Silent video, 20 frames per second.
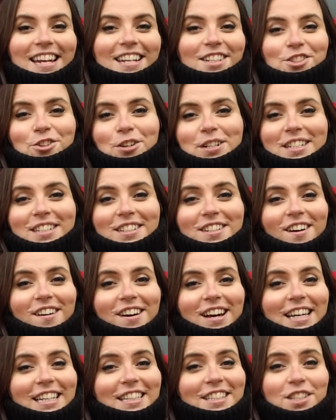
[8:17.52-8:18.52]
illustrated
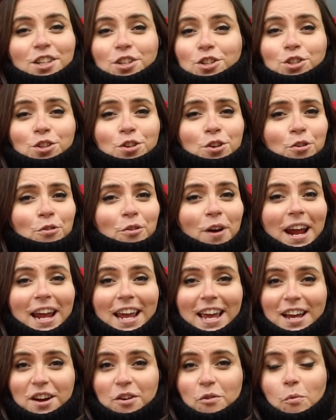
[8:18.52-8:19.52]
guides to
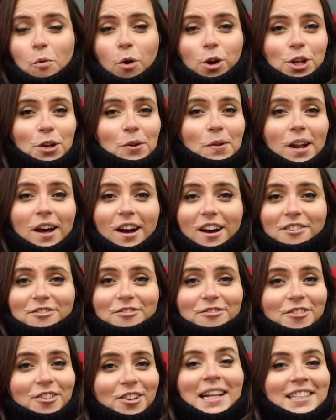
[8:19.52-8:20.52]
creating what you
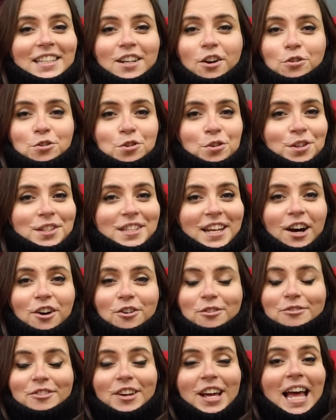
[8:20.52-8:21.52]
love, betting on
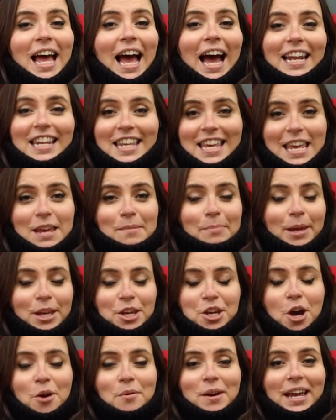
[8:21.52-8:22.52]
yourself, and keeping
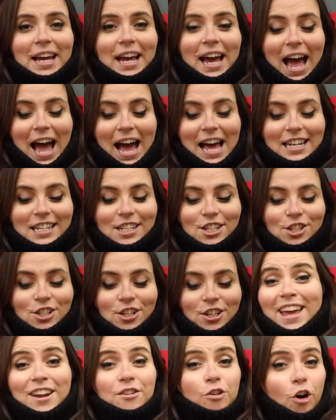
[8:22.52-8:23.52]
going, and
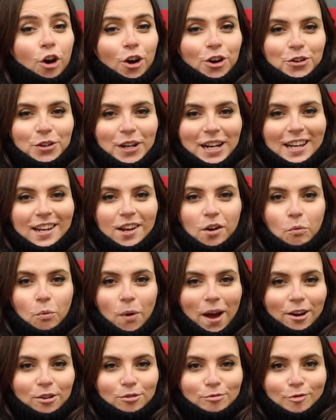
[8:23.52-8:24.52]
they're not only
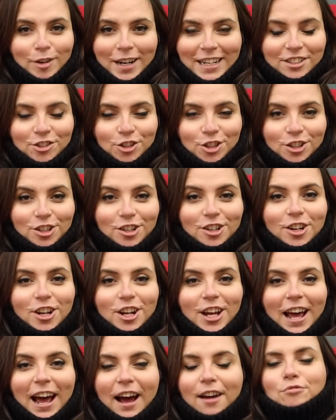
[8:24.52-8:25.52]
well-written
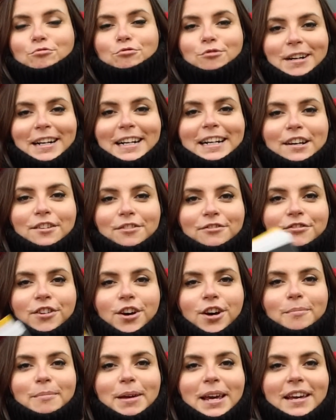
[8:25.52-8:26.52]
and really
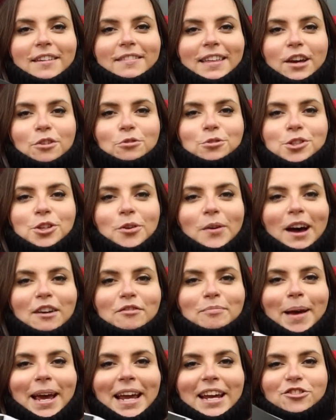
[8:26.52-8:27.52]
affirming, they also
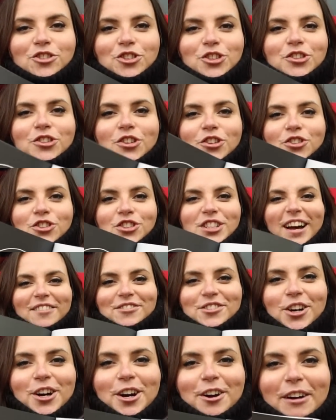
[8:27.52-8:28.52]
have pages that just
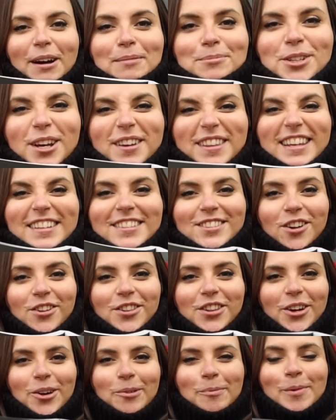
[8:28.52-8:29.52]
have diagrams like this
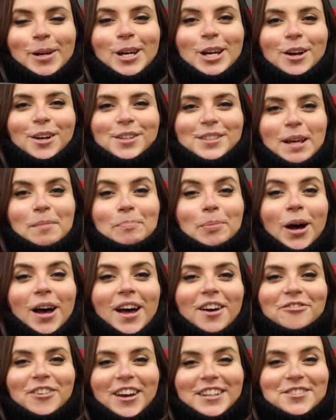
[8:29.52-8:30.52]
on them. So they're
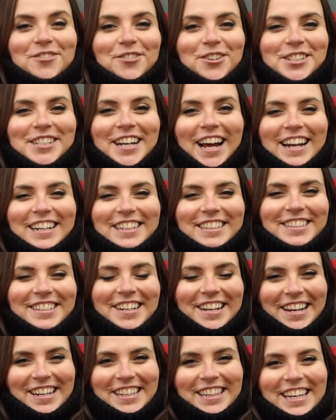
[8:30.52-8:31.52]
perfect for a challenge
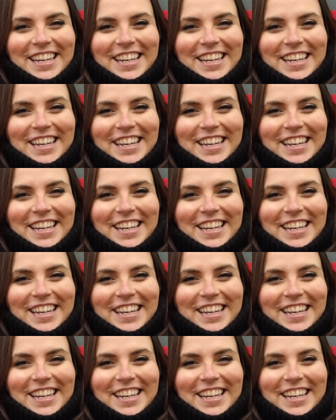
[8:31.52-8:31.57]
like